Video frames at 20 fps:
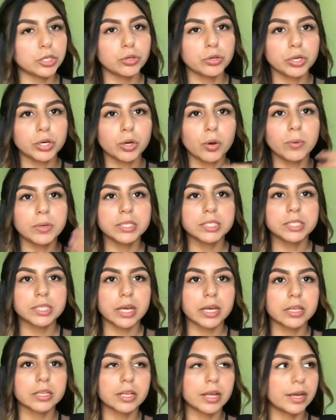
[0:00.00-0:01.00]
You could always
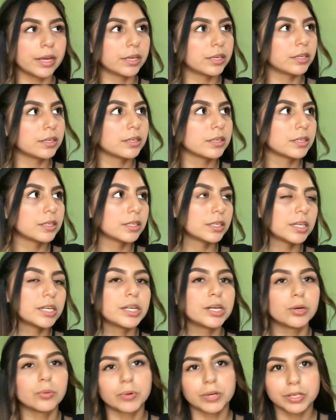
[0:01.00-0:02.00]
say, like, you
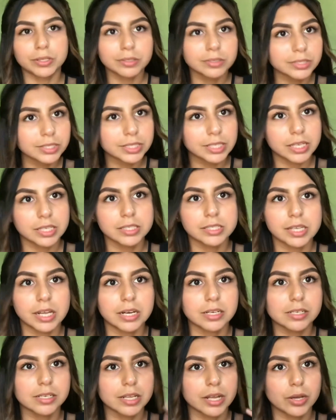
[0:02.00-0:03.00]
know, one of those things that
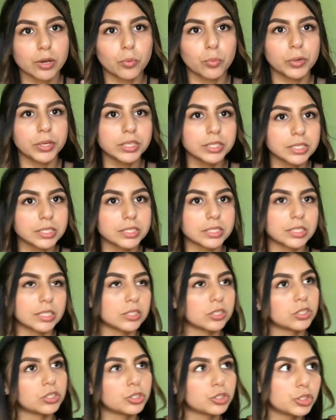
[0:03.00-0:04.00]
is like a weakness
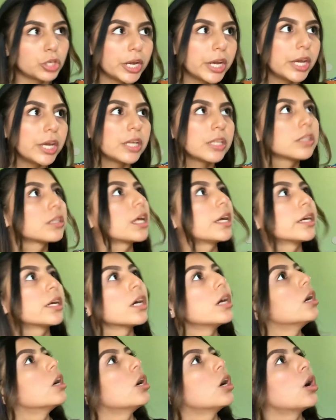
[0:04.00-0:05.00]
that's a strength, like,
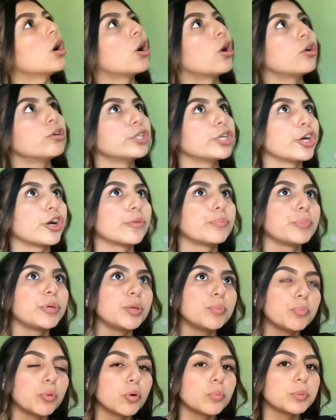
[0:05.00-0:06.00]
oh, you're a
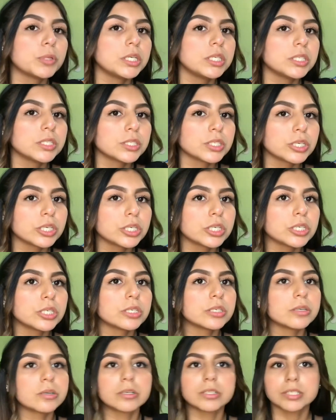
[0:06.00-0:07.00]
people
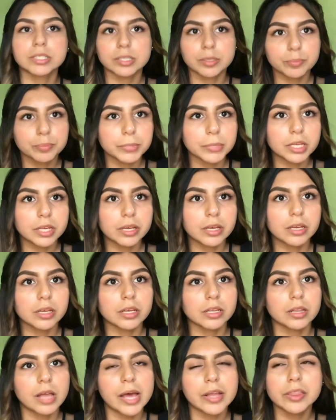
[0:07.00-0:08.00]
pleaser or
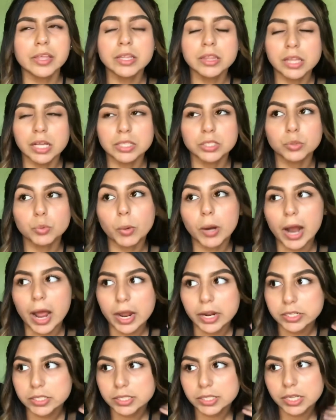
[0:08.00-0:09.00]
something. I think that's what
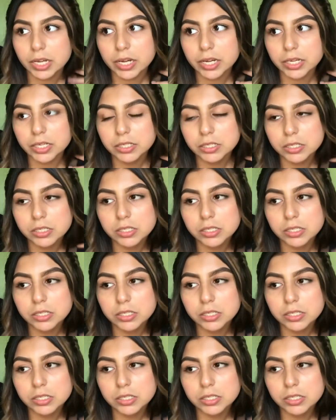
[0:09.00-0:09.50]
I said.